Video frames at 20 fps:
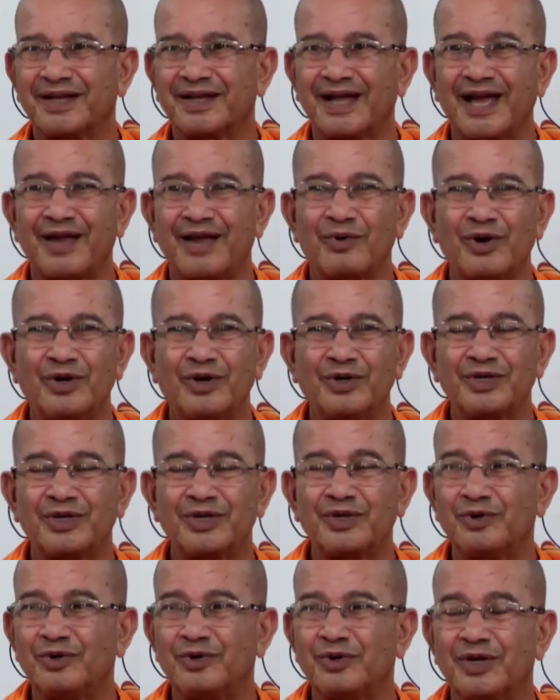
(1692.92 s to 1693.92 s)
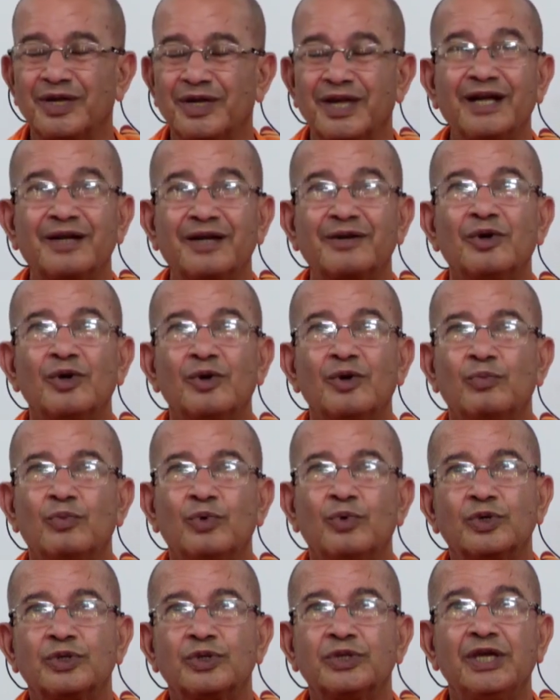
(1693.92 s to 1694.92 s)
I want to get
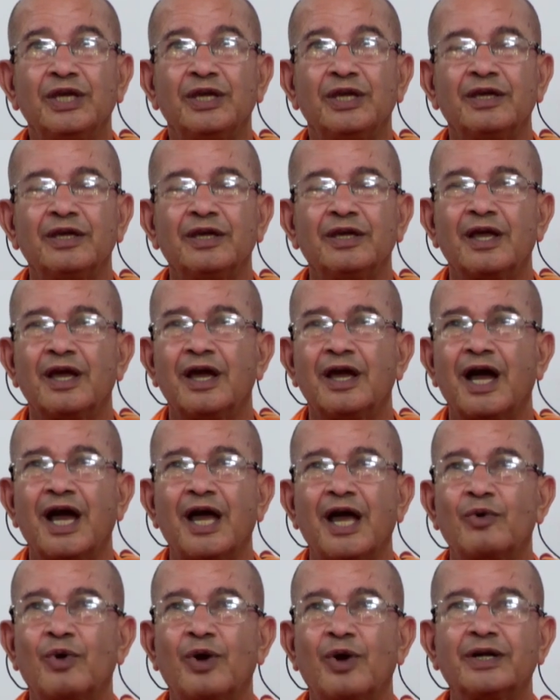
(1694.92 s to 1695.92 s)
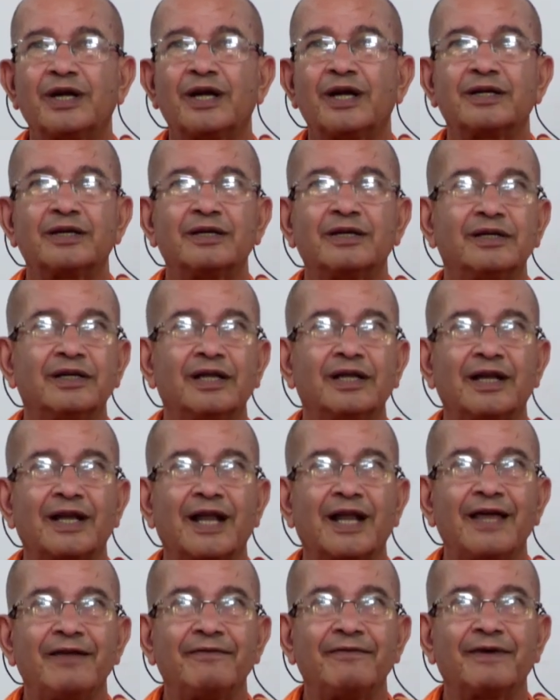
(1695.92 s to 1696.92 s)
mukti. I want eternal
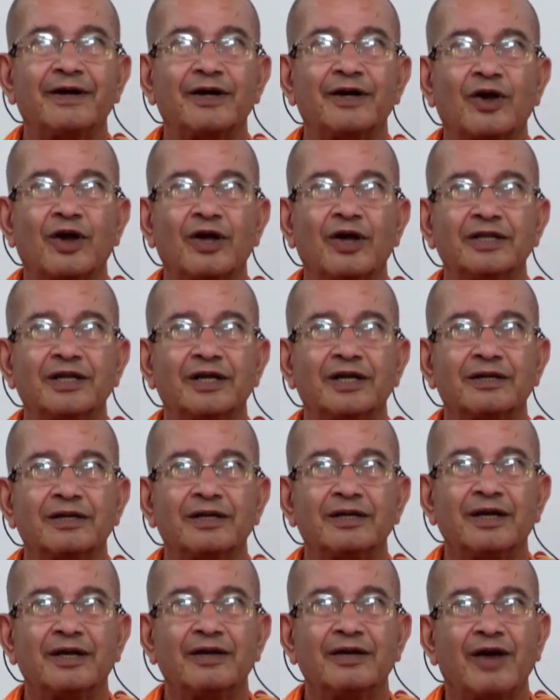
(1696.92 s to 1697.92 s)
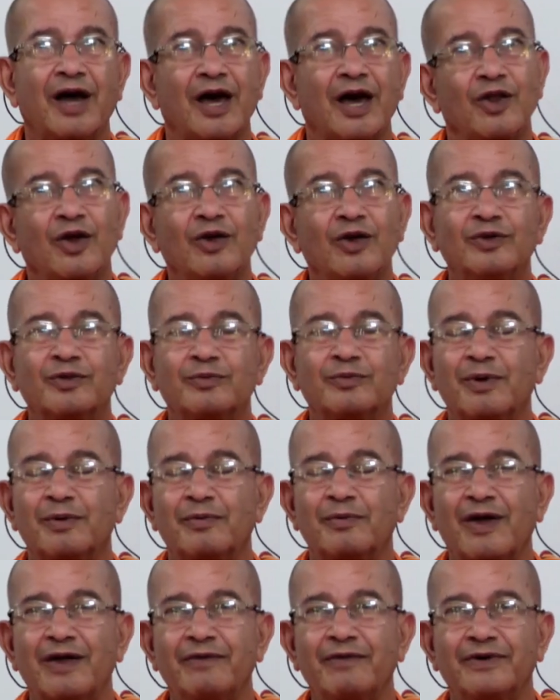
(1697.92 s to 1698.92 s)
life and all that, along with my
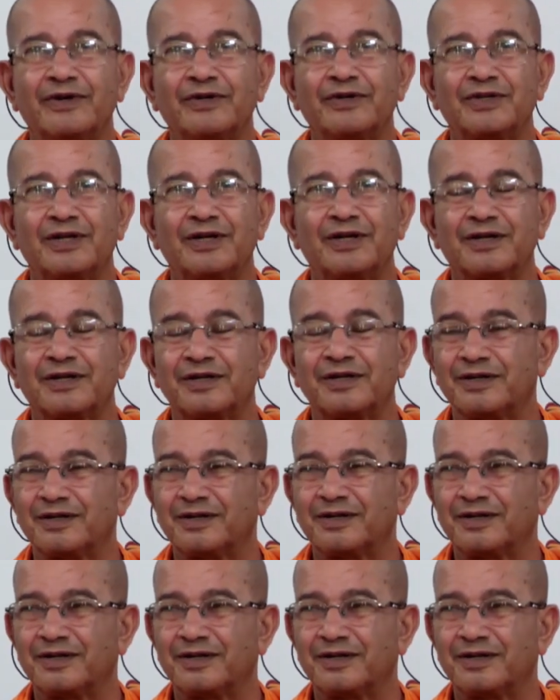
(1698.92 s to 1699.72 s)
wife and children.